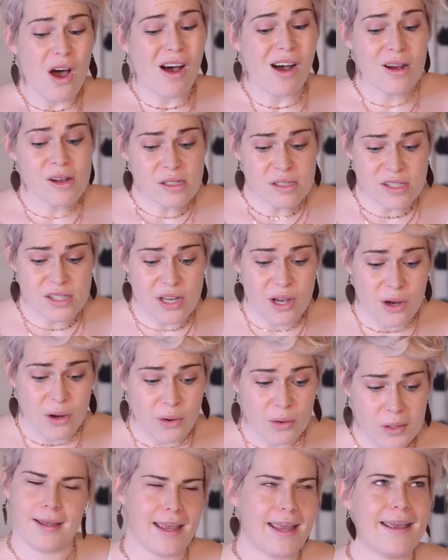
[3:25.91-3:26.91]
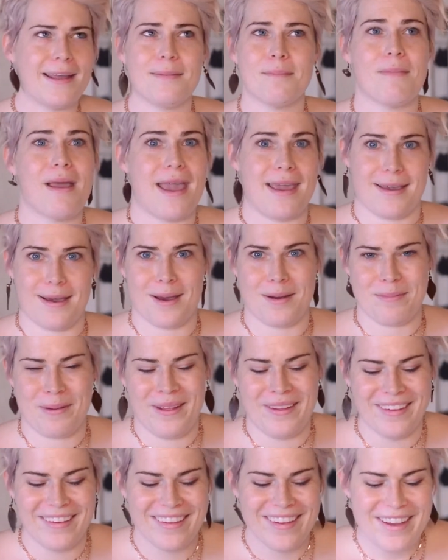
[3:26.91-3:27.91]
Also, in makeup,
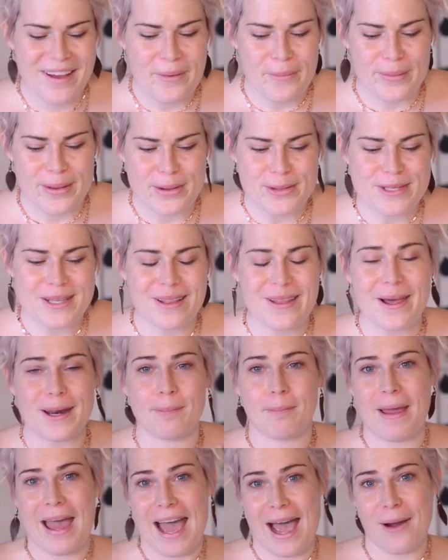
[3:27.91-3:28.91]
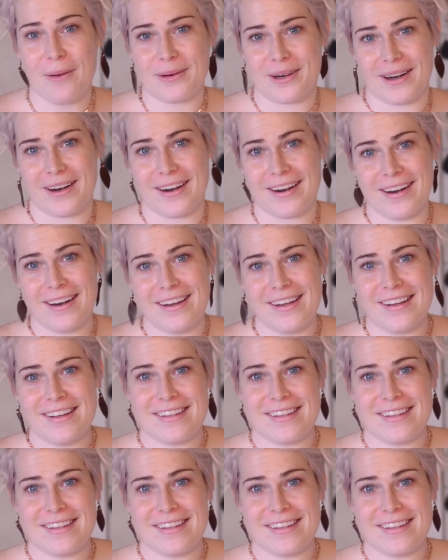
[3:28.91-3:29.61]
we use a lot of powder,